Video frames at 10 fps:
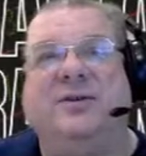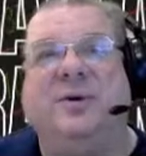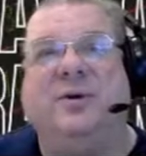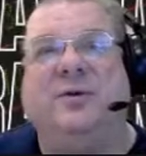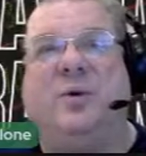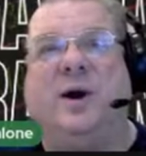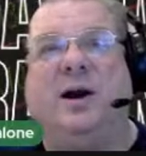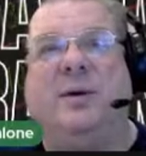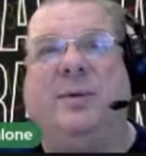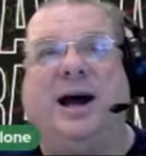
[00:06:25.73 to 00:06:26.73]
where I'm
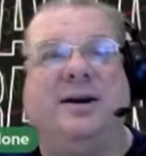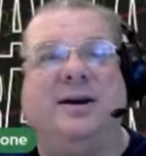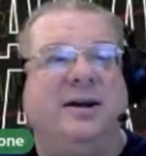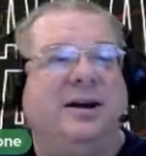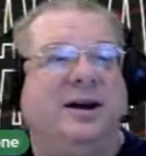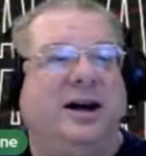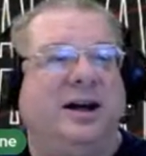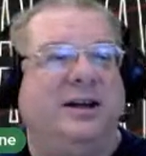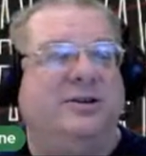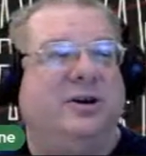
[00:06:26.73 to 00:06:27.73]
at in
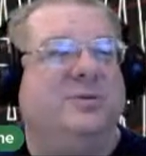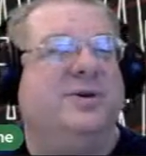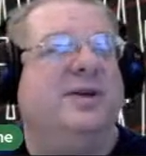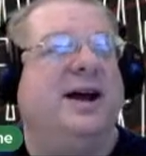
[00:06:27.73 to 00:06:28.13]
terms of that.